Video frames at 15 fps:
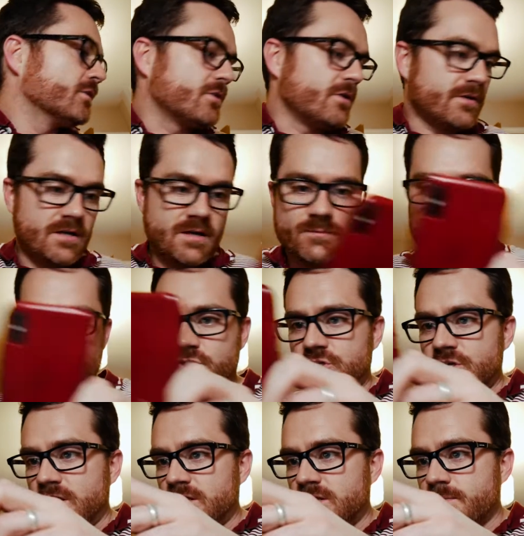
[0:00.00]
Got him. There's
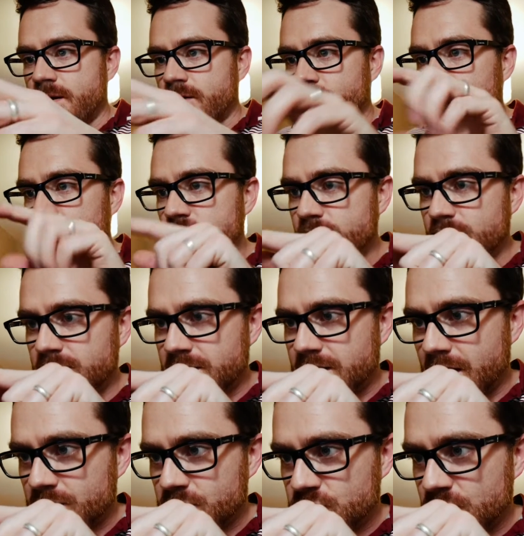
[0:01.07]
Shane in the background. Zoom in to
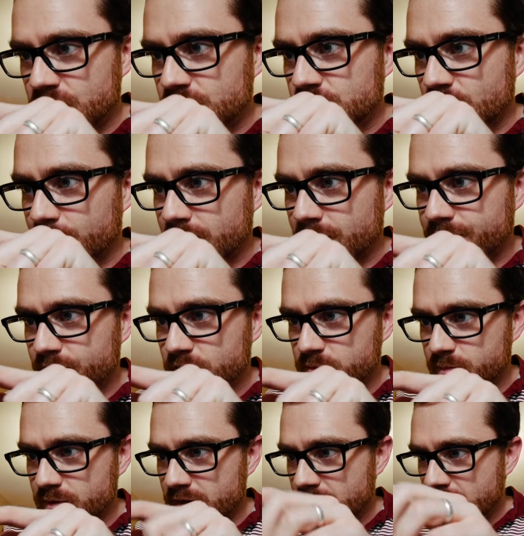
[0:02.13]
catch Shane jumping that
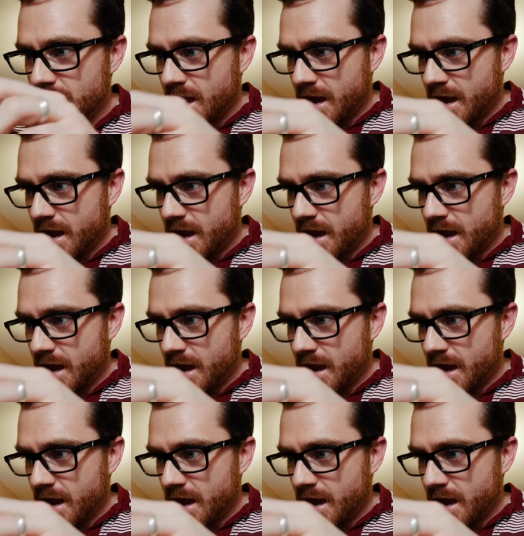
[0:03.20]
first bit,